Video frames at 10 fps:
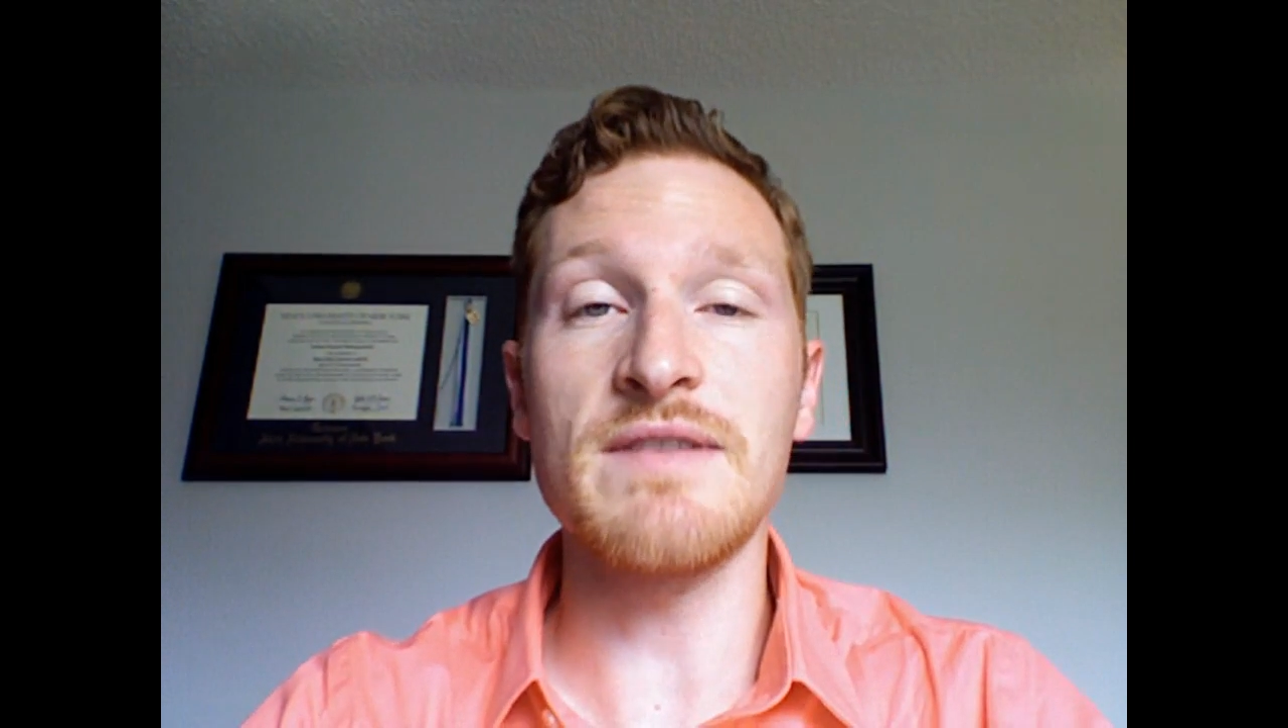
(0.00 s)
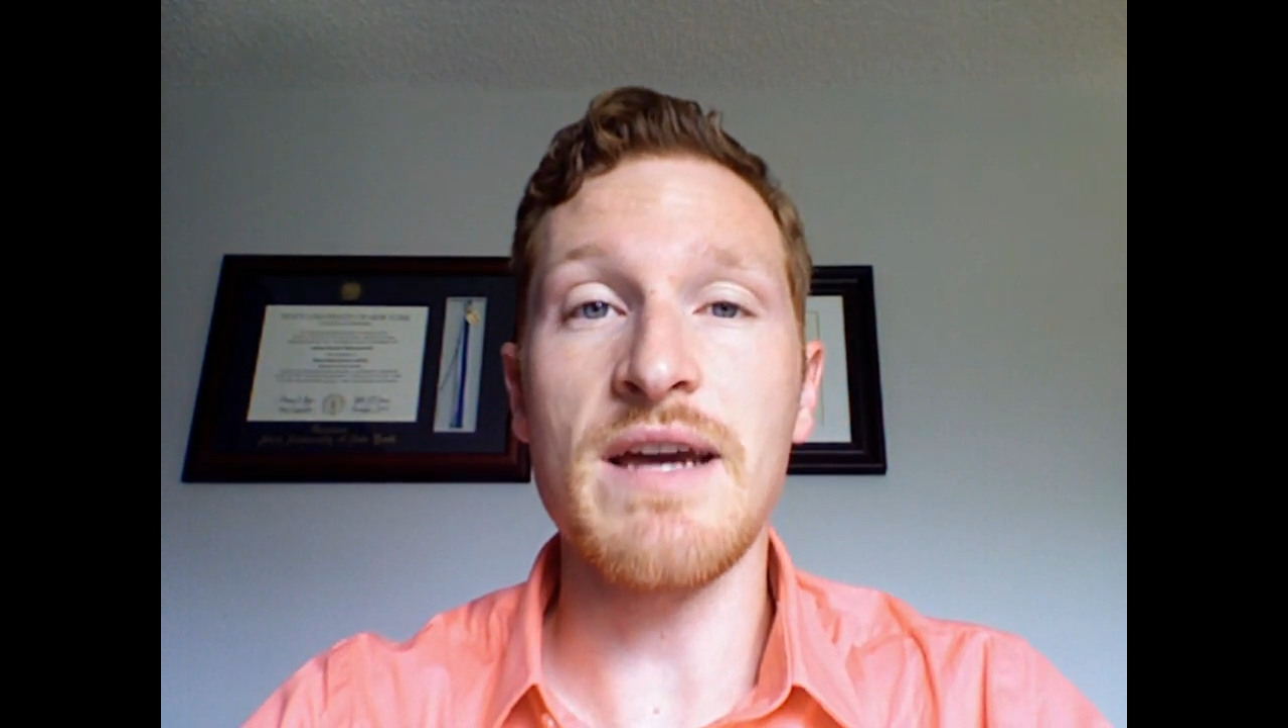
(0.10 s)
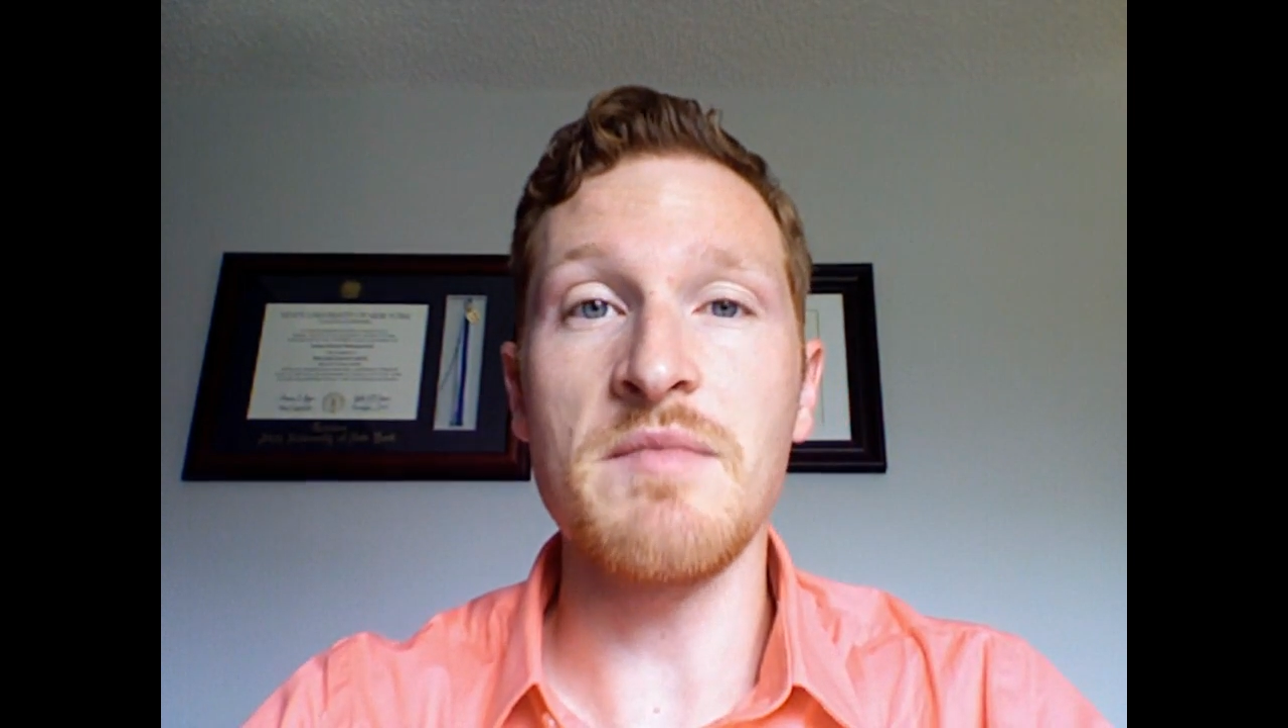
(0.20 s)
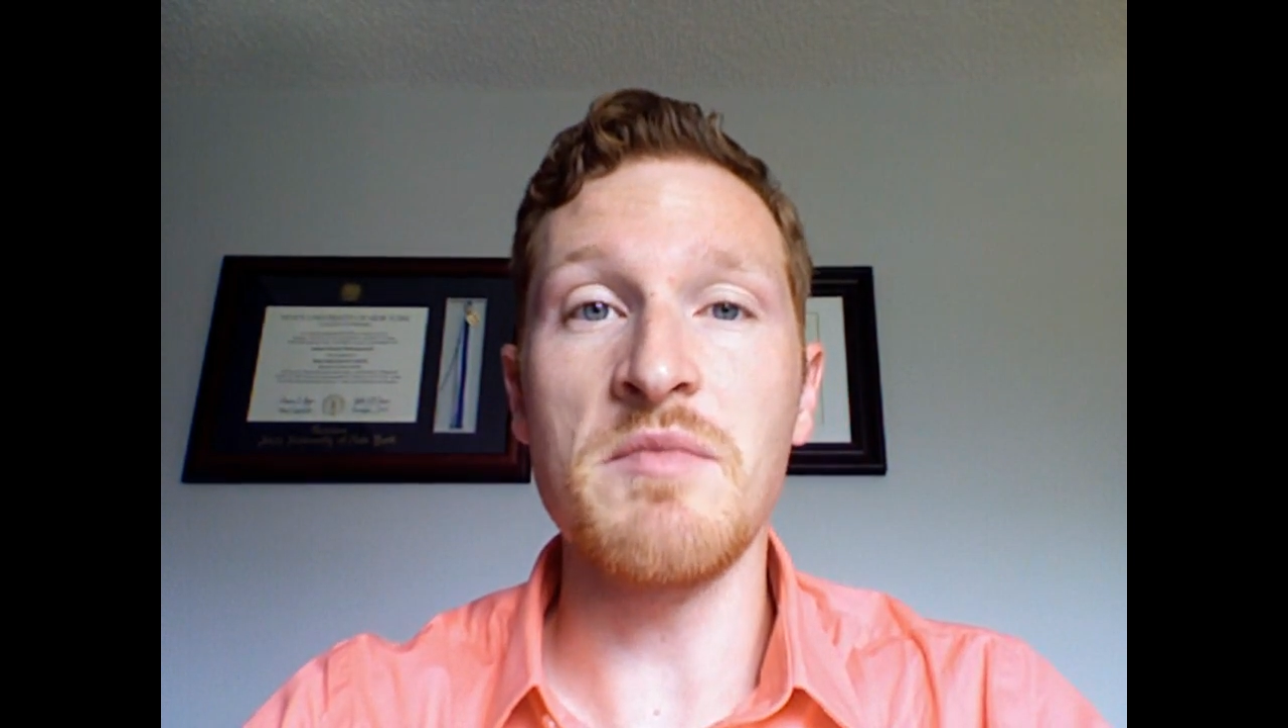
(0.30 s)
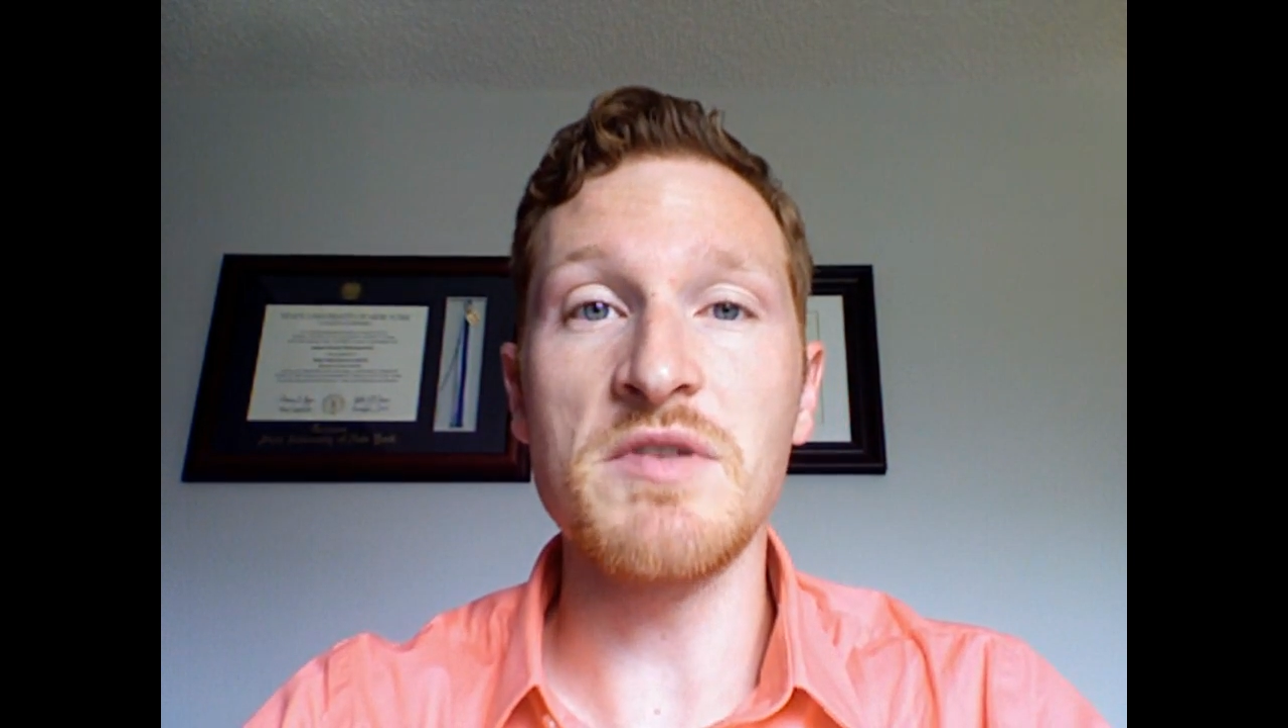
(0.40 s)

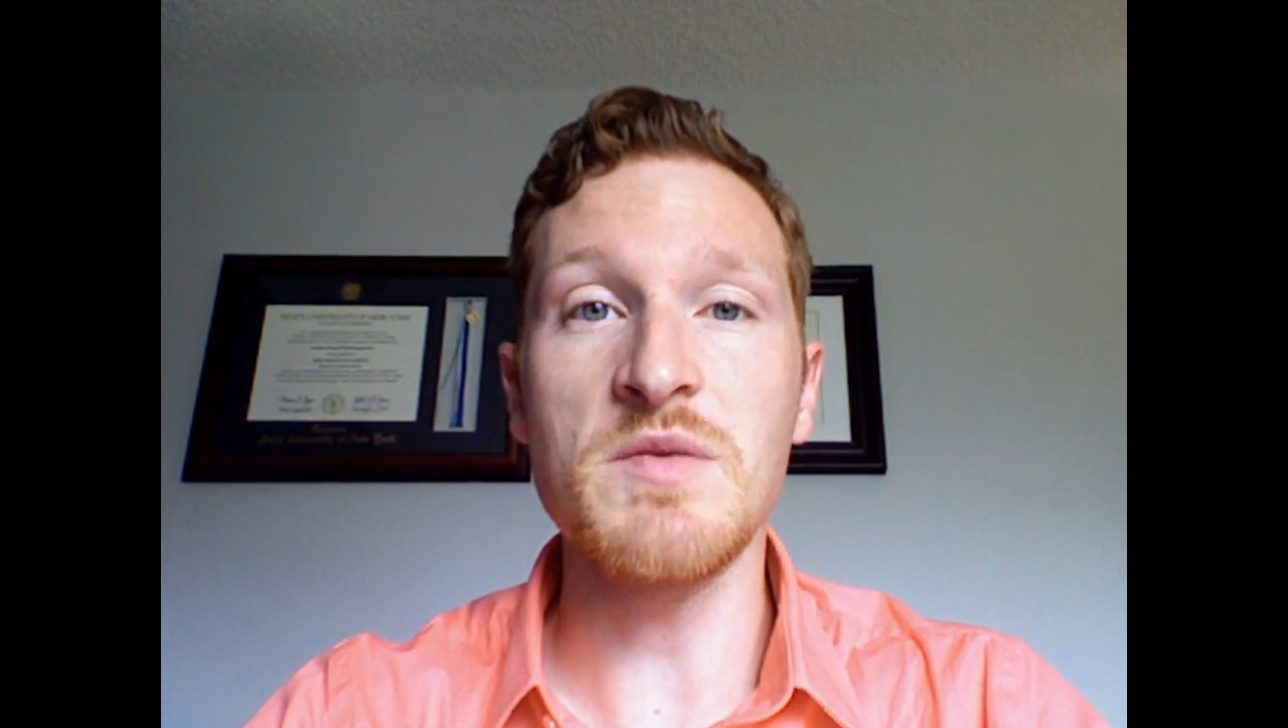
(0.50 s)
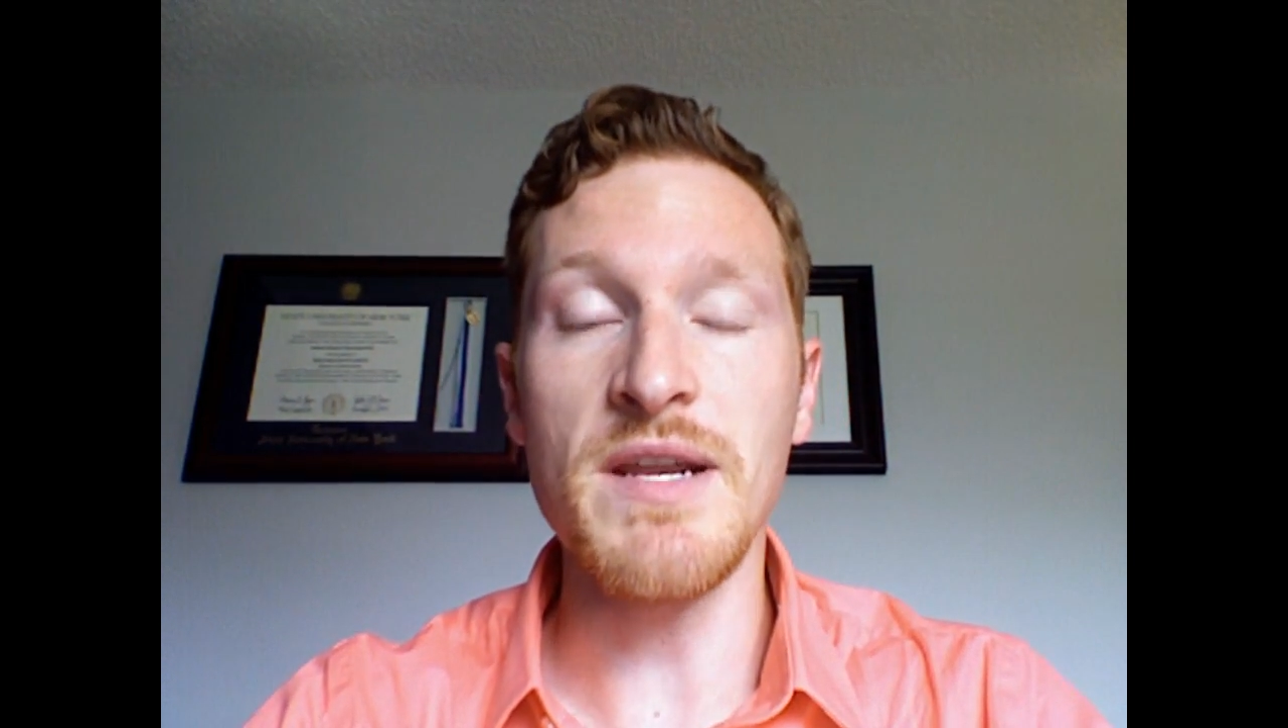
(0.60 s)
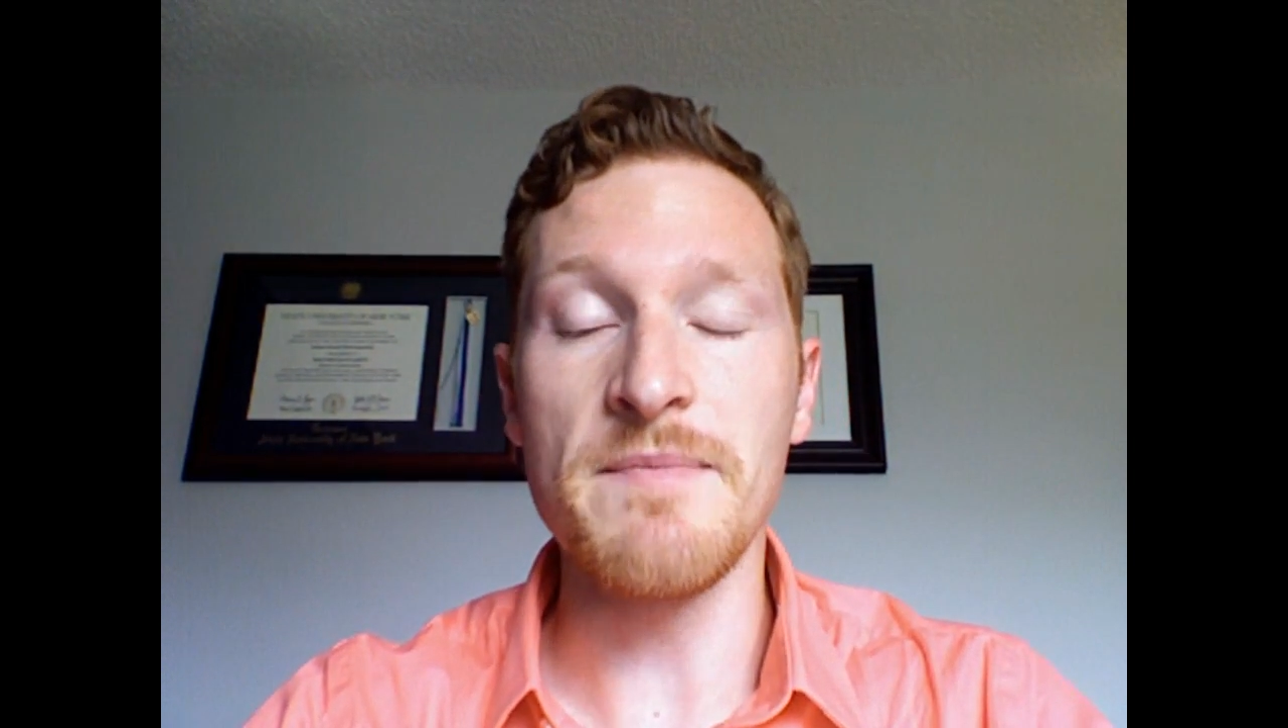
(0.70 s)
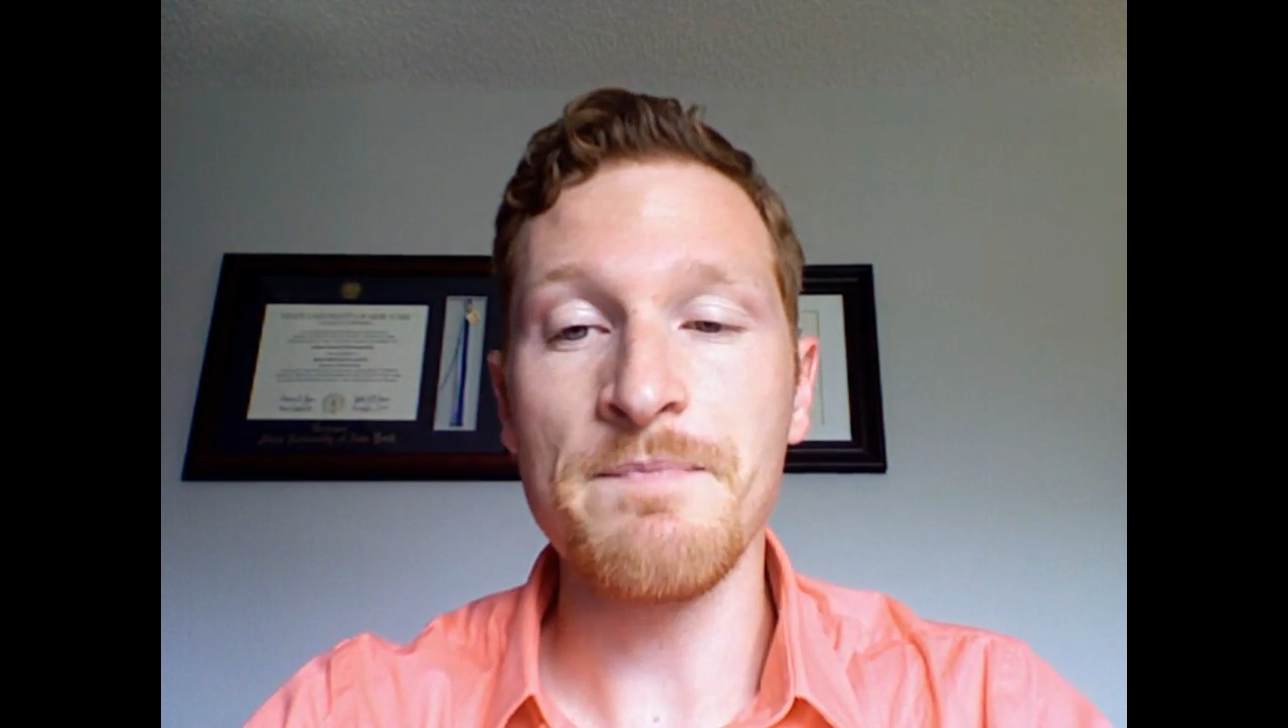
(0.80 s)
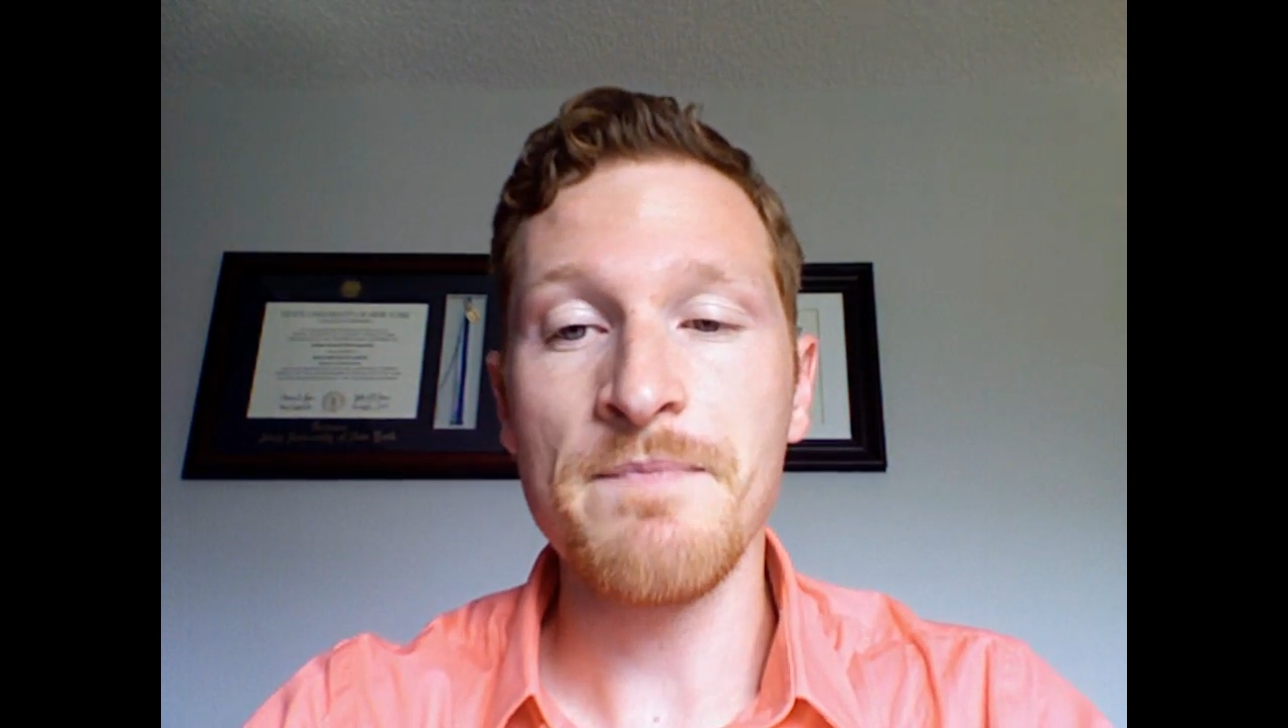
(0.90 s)
time in between.